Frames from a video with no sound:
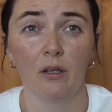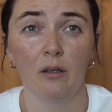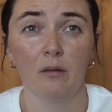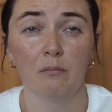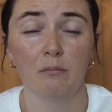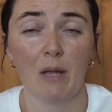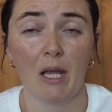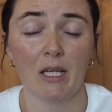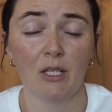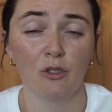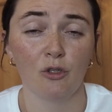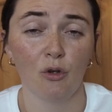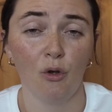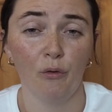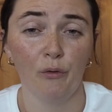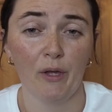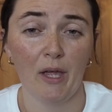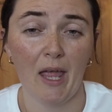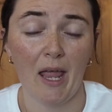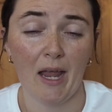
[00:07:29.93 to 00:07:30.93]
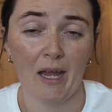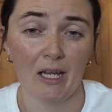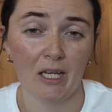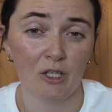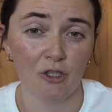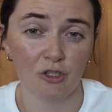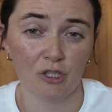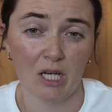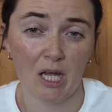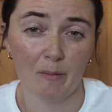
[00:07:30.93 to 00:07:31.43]
make sure that
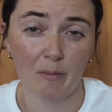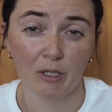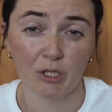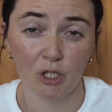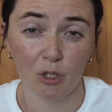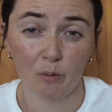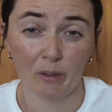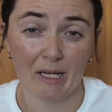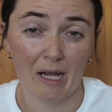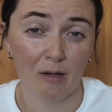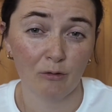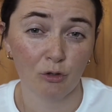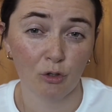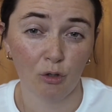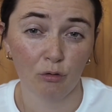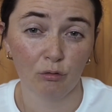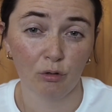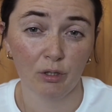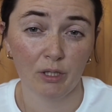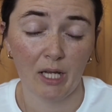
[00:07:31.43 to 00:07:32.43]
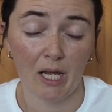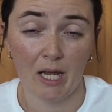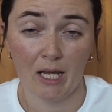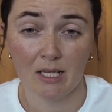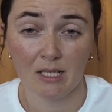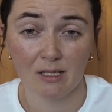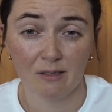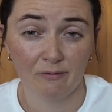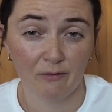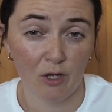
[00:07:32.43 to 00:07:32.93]
each time I do an outdoor run
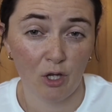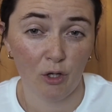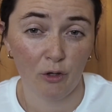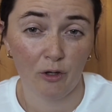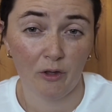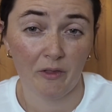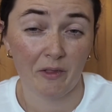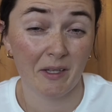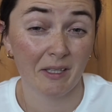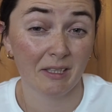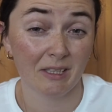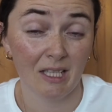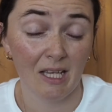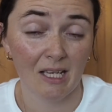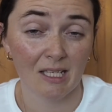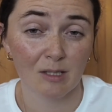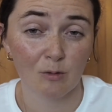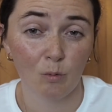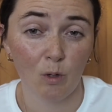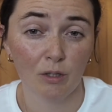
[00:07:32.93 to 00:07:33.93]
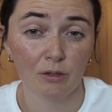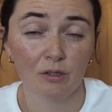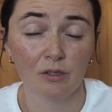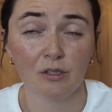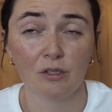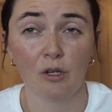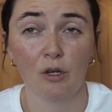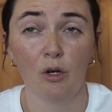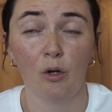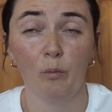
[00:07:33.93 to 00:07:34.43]
it's further than the last one,
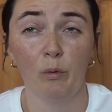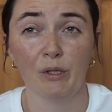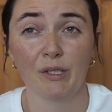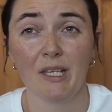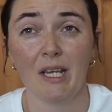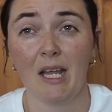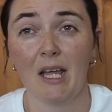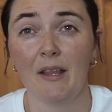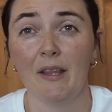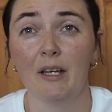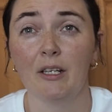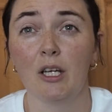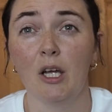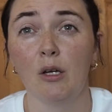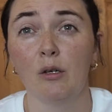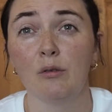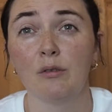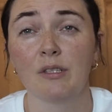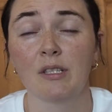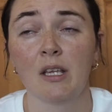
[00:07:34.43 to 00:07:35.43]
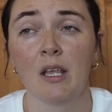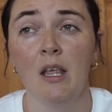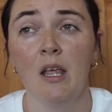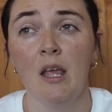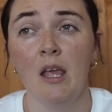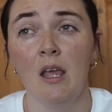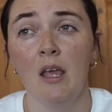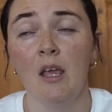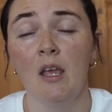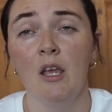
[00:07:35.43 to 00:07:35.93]
so we'll see how that goes.
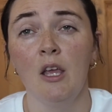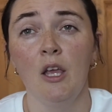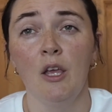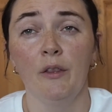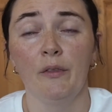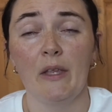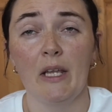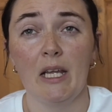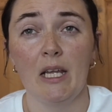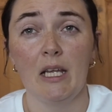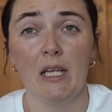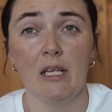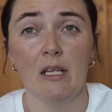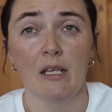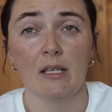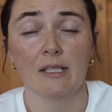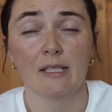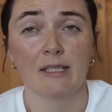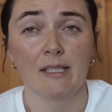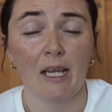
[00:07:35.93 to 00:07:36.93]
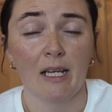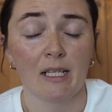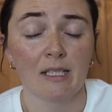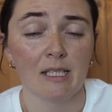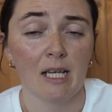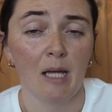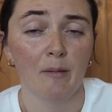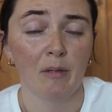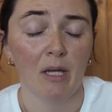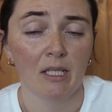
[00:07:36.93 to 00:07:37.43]
The second
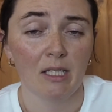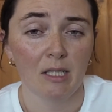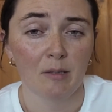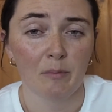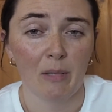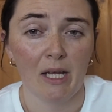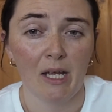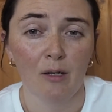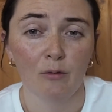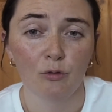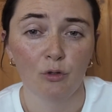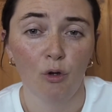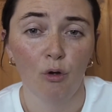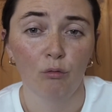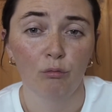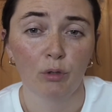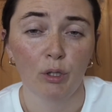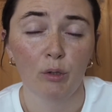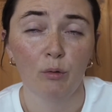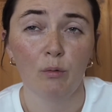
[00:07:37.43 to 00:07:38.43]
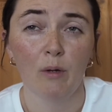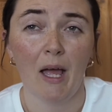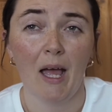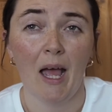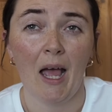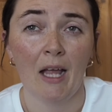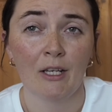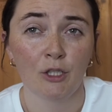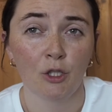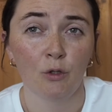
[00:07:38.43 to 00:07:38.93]
time that I did my outdoor route,
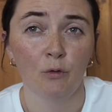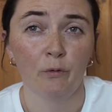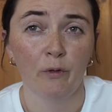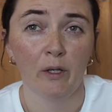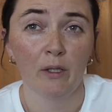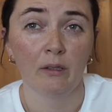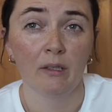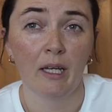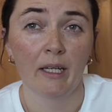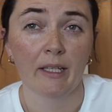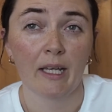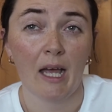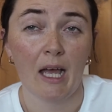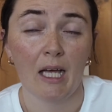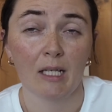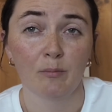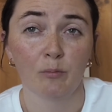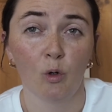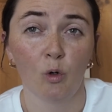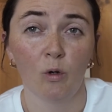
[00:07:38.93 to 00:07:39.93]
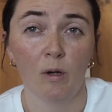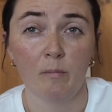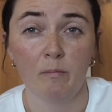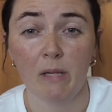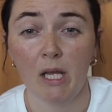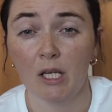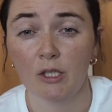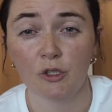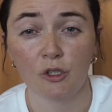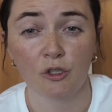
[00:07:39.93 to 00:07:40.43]
I do feel like I had more in
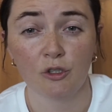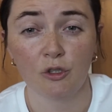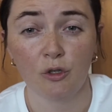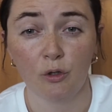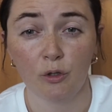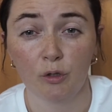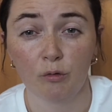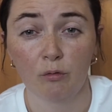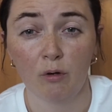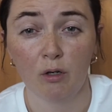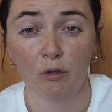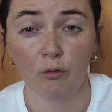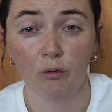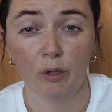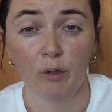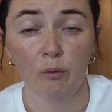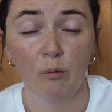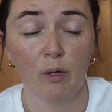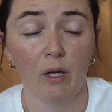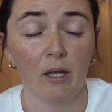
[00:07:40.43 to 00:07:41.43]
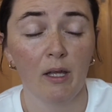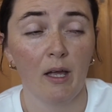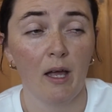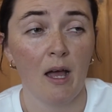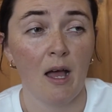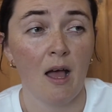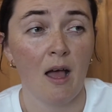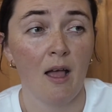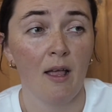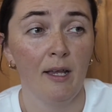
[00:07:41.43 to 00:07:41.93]
me. I just took the wrong route.
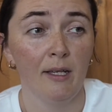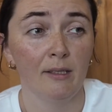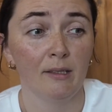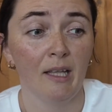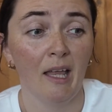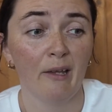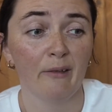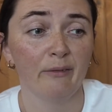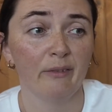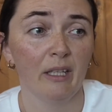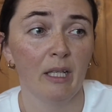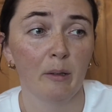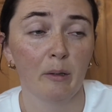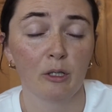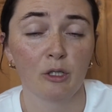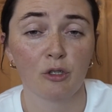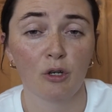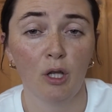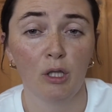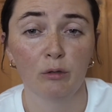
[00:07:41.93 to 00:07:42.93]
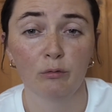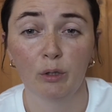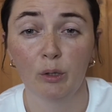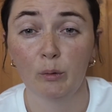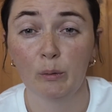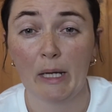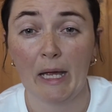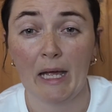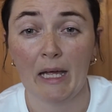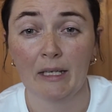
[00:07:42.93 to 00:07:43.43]
I let Philip control the
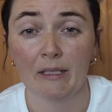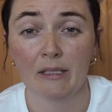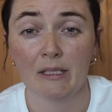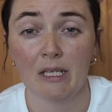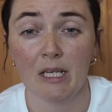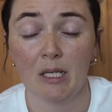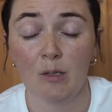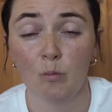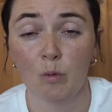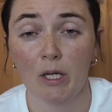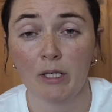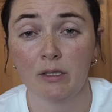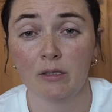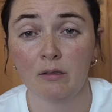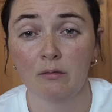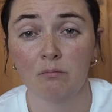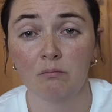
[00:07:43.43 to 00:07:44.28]
route and he went